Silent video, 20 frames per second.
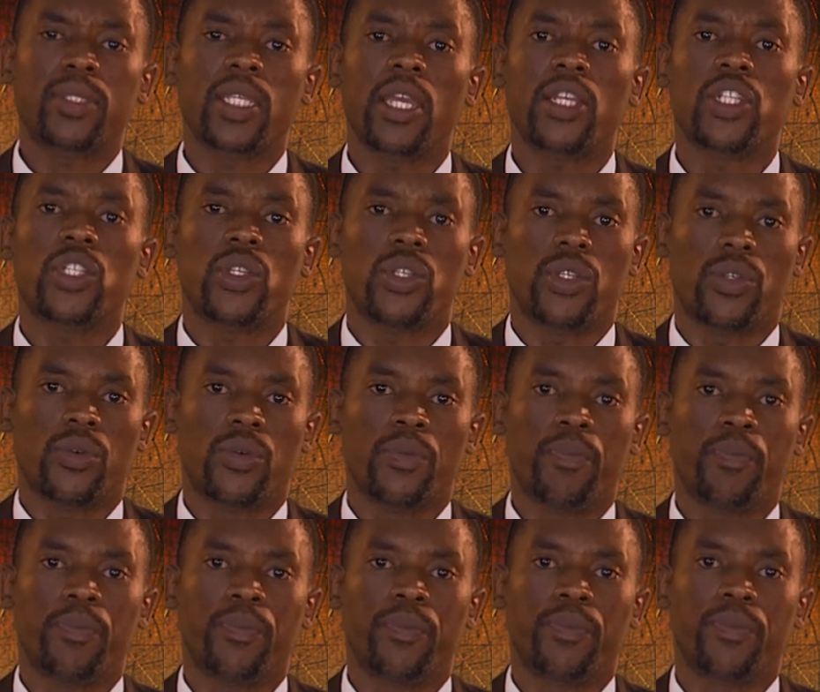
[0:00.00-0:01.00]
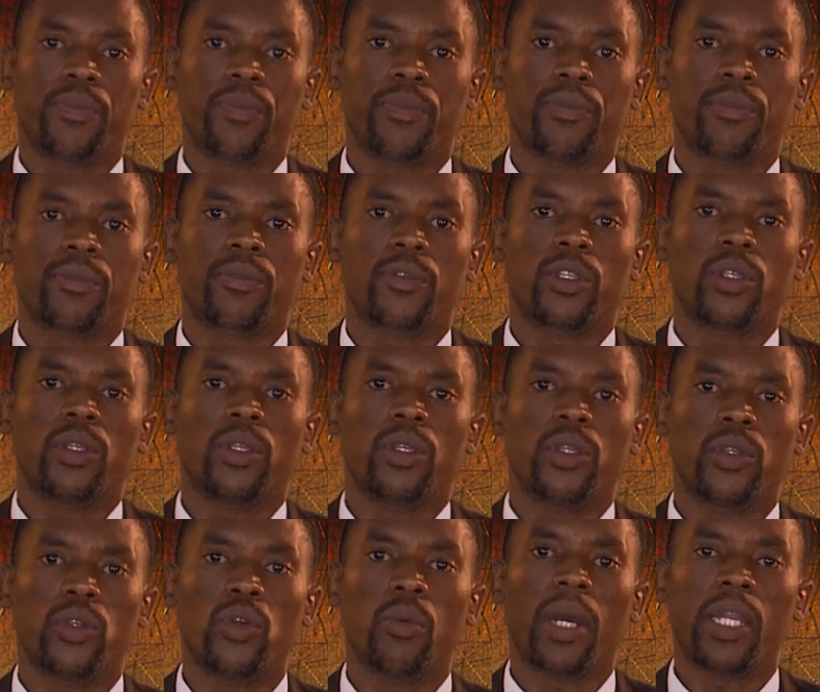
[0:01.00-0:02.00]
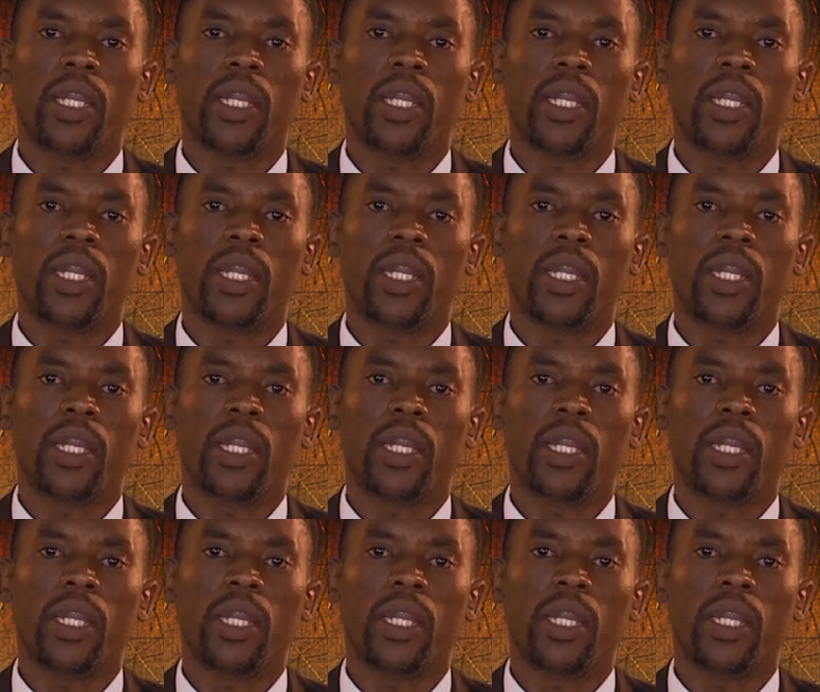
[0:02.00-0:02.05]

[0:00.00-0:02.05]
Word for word: saying to you, you